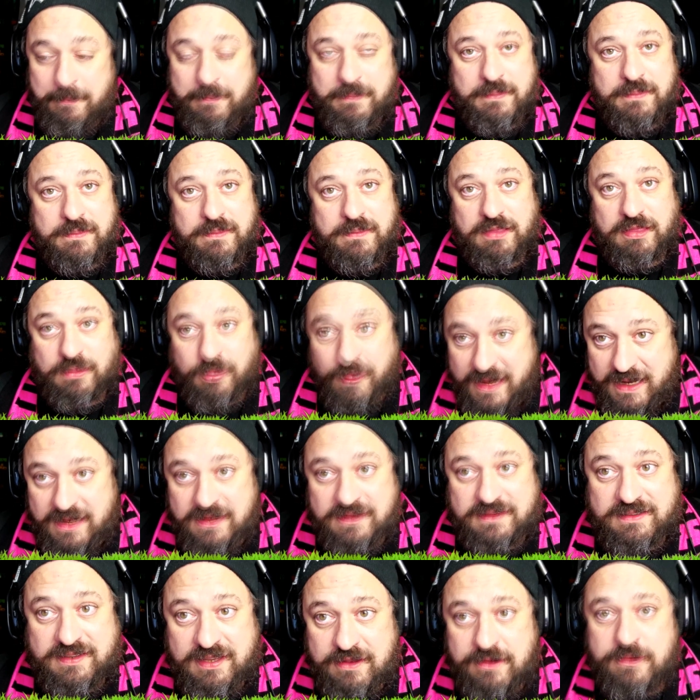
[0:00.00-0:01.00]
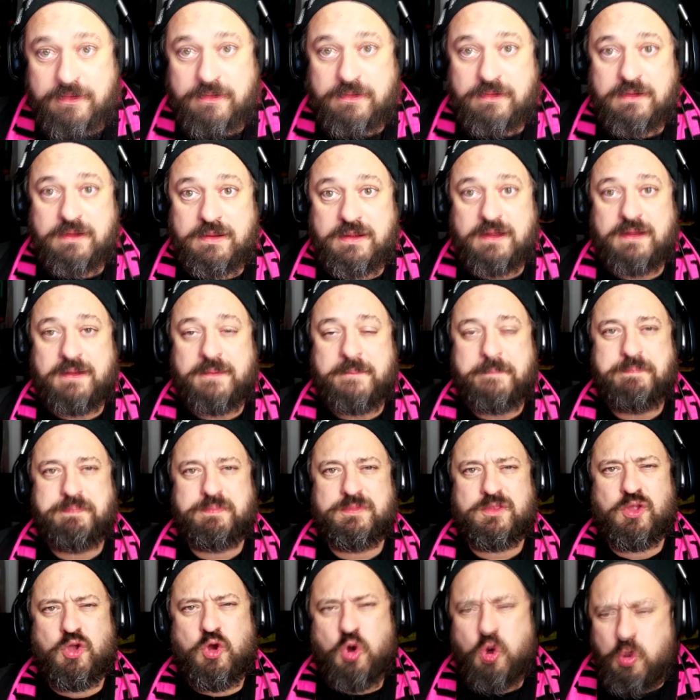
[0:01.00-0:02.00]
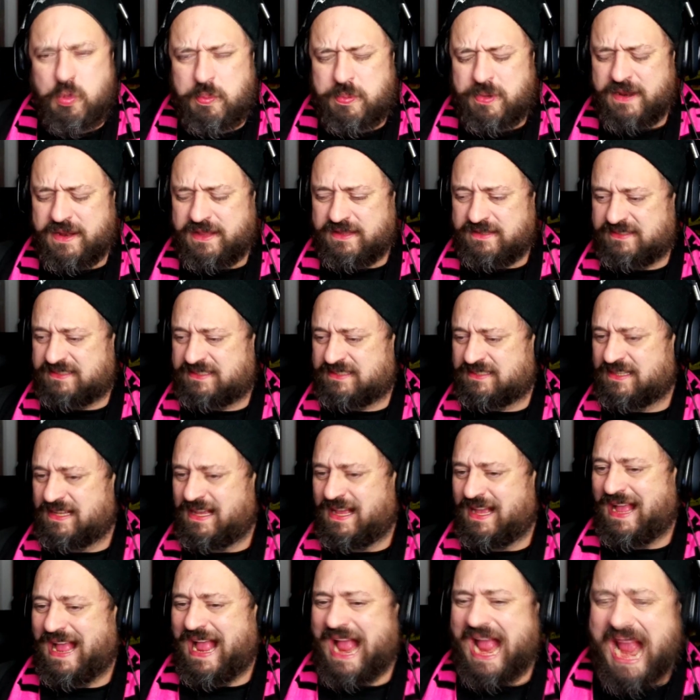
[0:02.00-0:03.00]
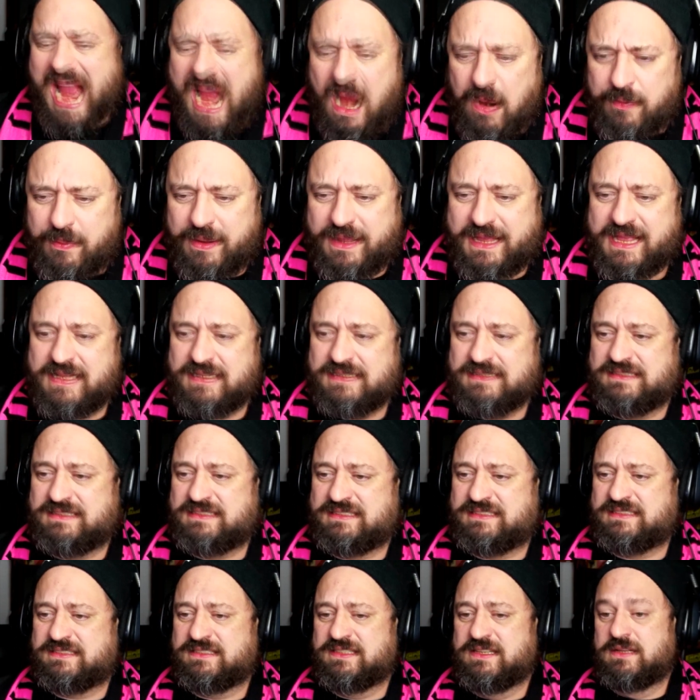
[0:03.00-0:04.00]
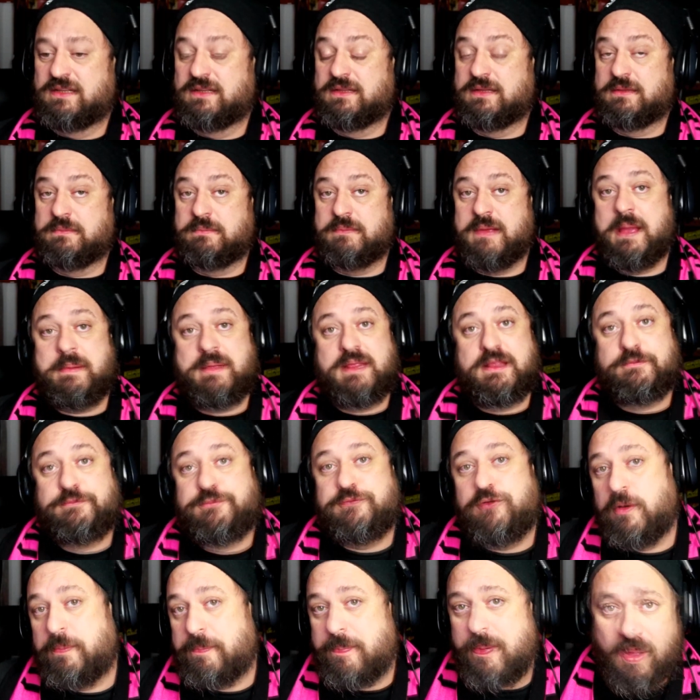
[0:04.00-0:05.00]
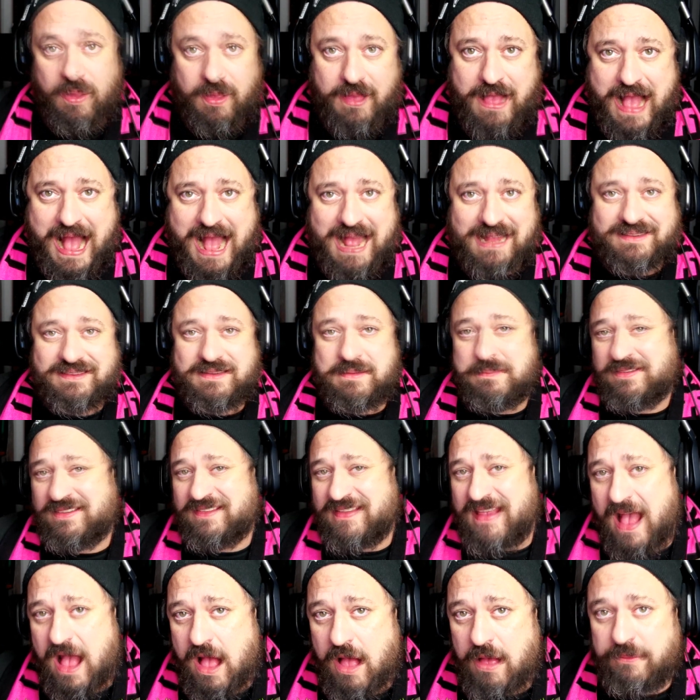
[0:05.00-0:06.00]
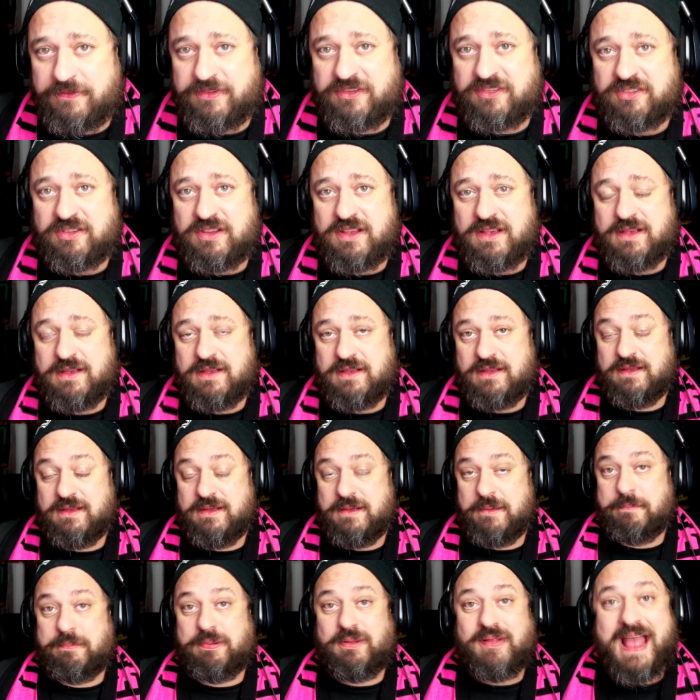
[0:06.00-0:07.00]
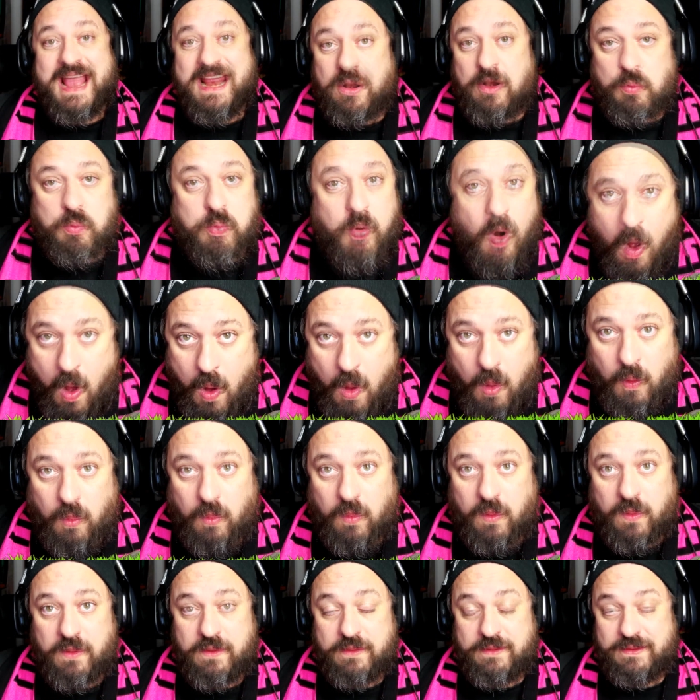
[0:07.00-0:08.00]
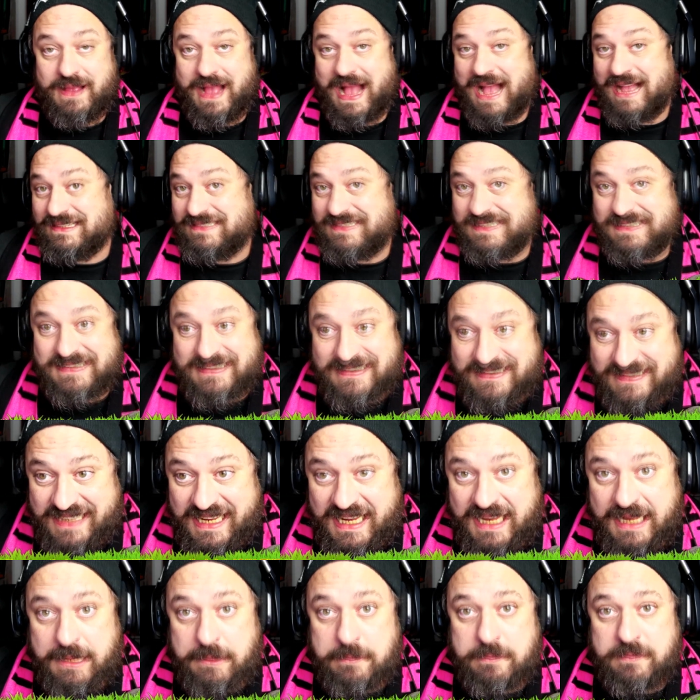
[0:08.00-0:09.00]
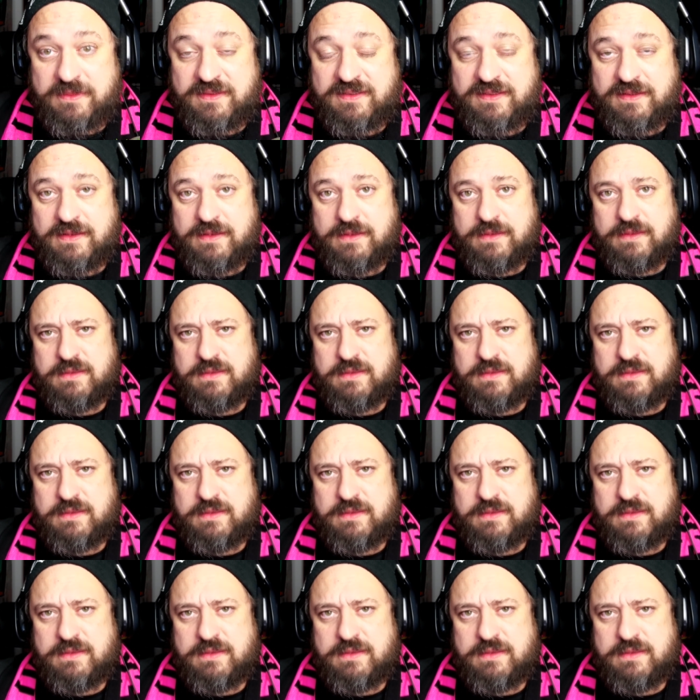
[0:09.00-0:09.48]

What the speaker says: up 3-2. Hubris, arrogance, and maybe the football gods themselves played a role, as it seemed.